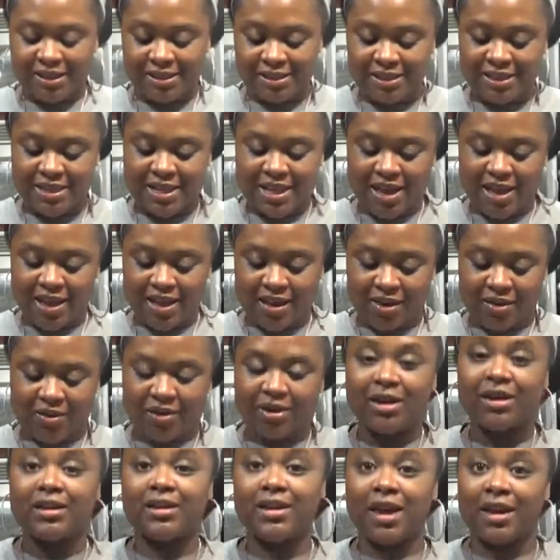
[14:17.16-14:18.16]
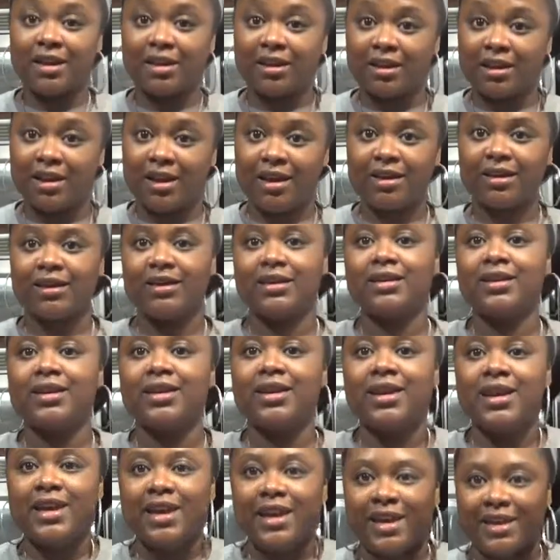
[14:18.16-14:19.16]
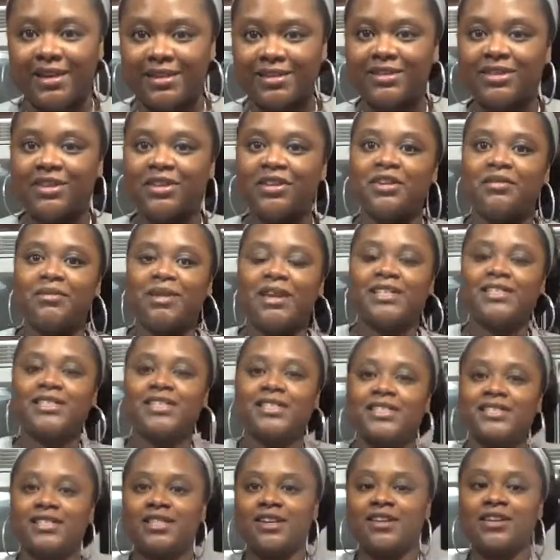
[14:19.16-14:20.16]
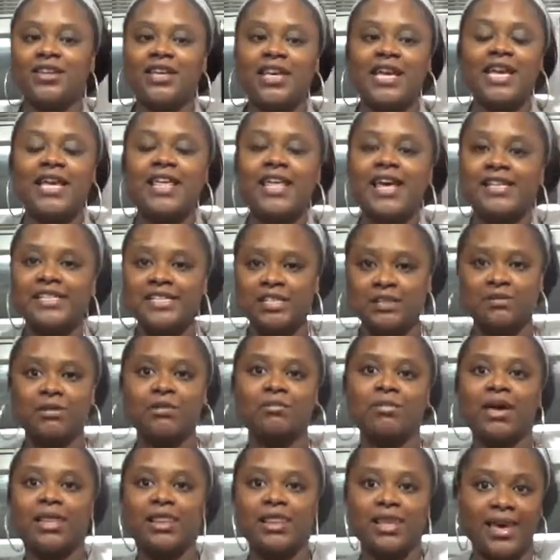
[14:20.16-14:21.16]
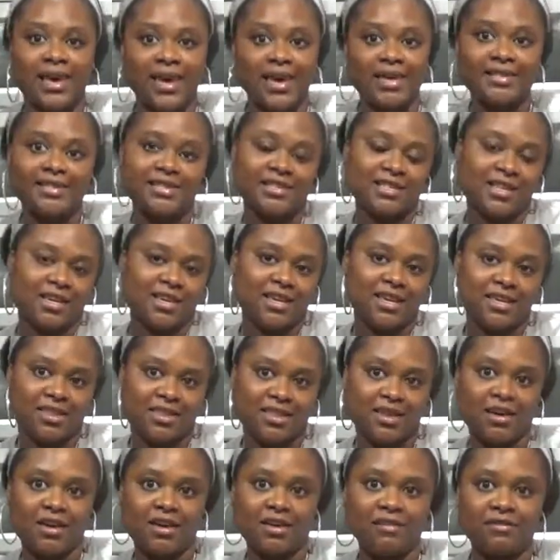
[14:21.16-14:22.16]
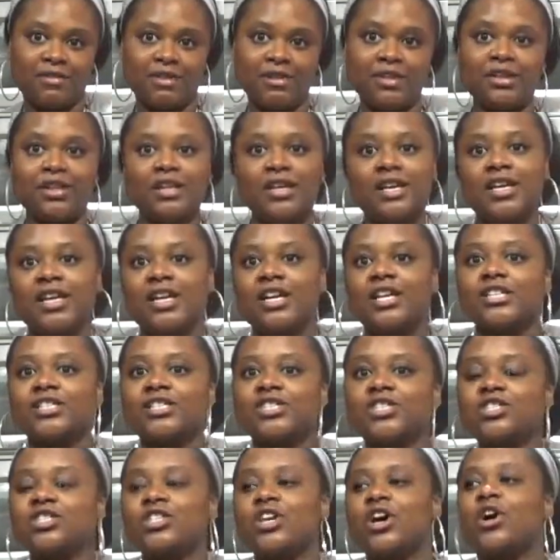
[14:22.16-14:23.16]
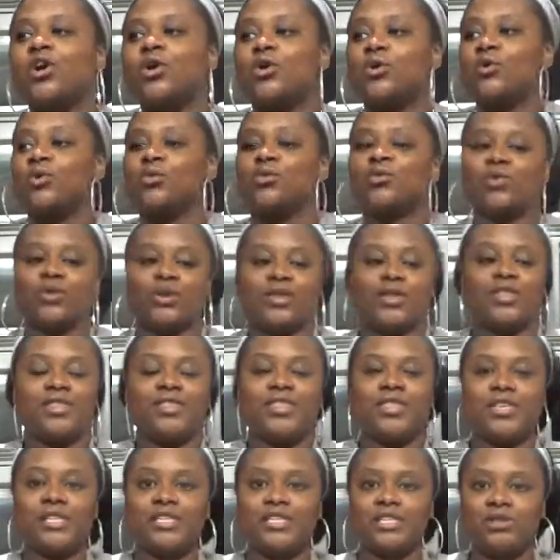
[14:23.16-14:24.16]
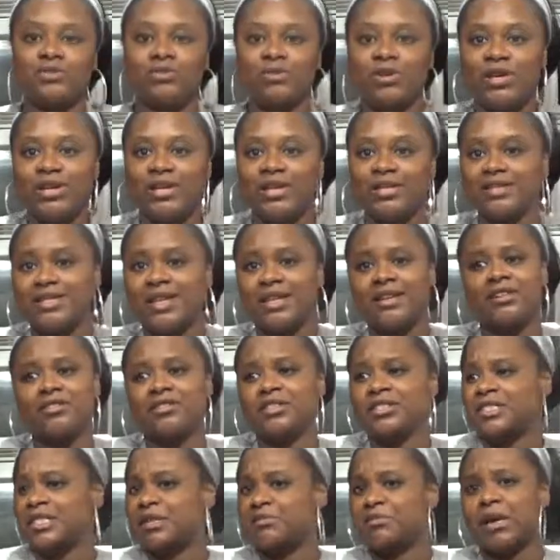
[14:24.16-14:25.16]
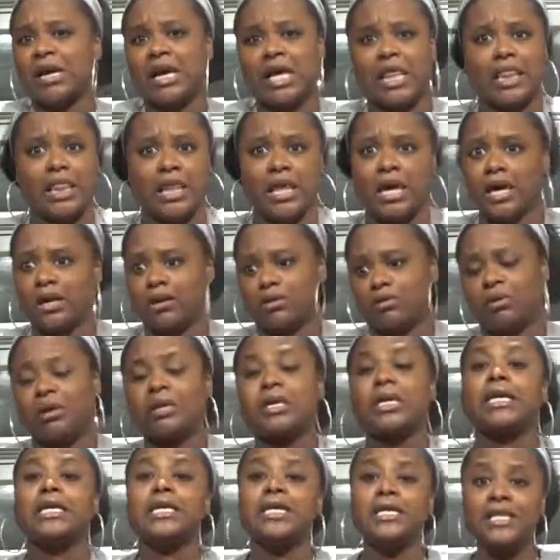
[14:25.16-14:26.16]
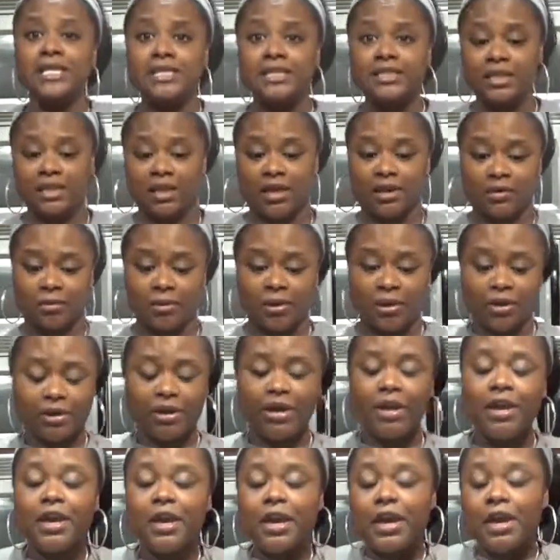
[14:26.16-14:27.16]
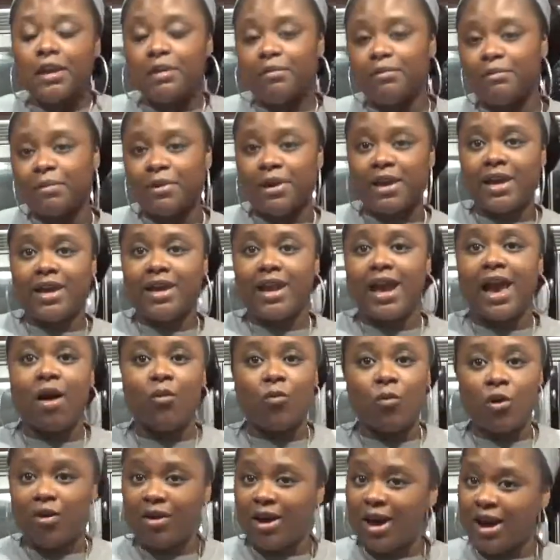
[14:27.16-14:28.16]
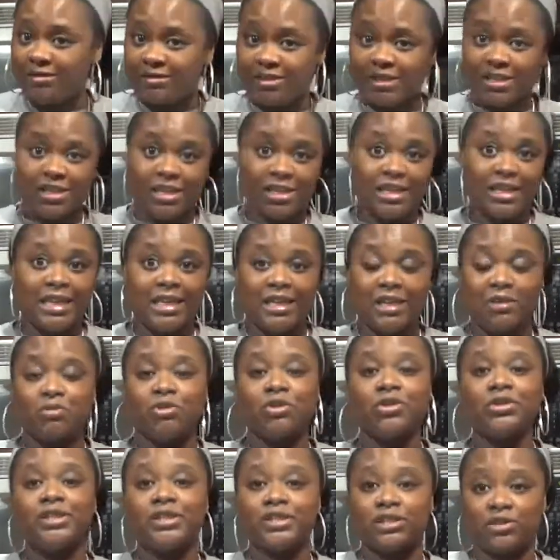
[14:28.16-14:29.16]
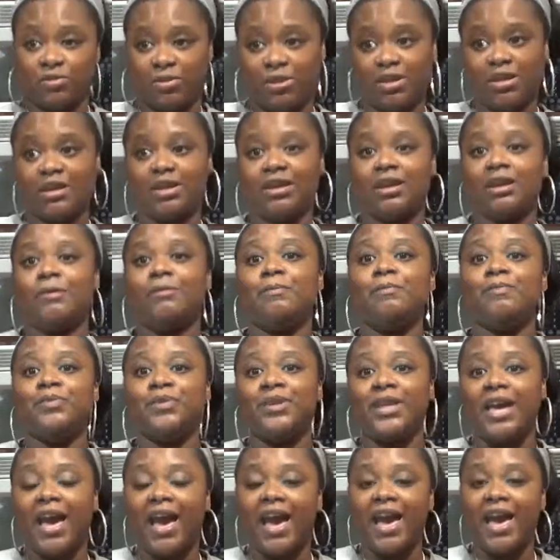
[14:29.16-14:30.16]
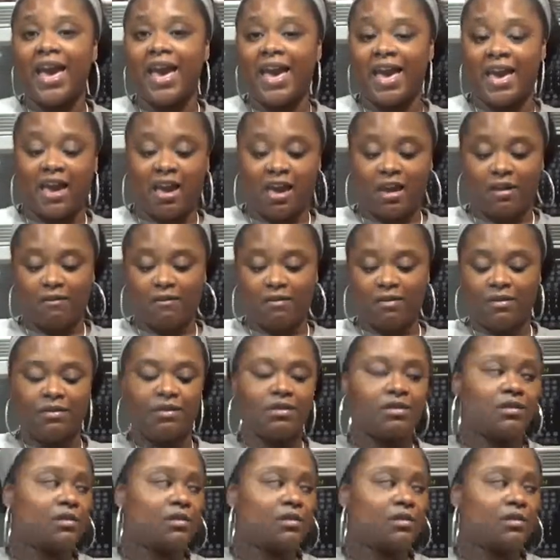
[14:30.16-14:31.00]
is now 9 o'clock and it started about 6:30, and I just put my last thing in the oven. So this was, I know this seemed like a lot of work, and it is a lot of work, but I won't have to cook any more this week. I have